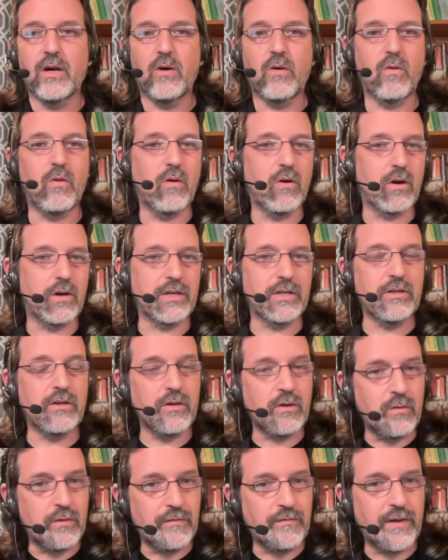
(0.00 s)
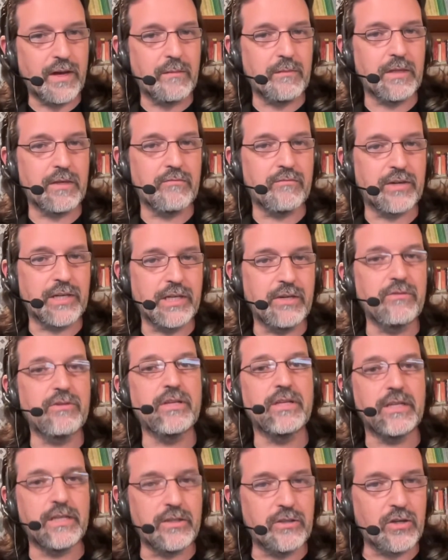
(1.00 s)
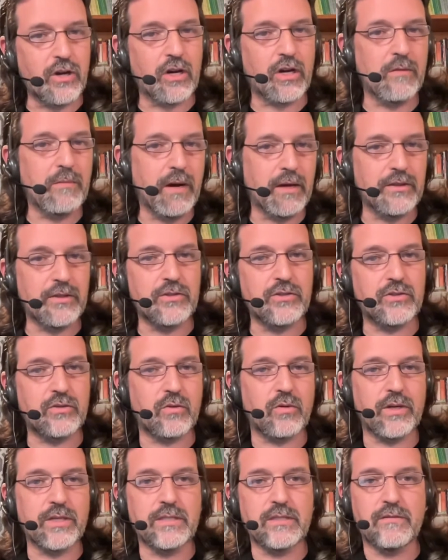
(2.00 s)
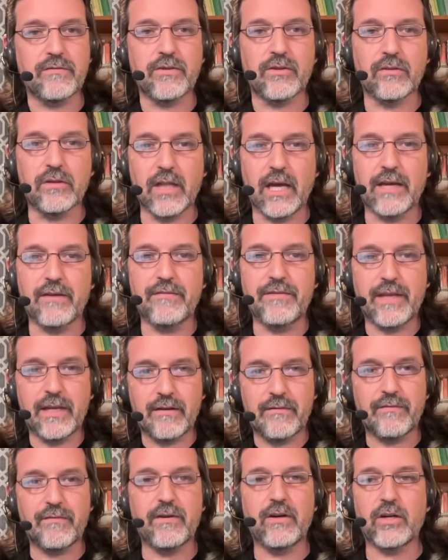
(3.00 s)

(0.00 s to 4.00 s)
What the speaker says: or you go to a family reunion and you talk about the stories of your life that have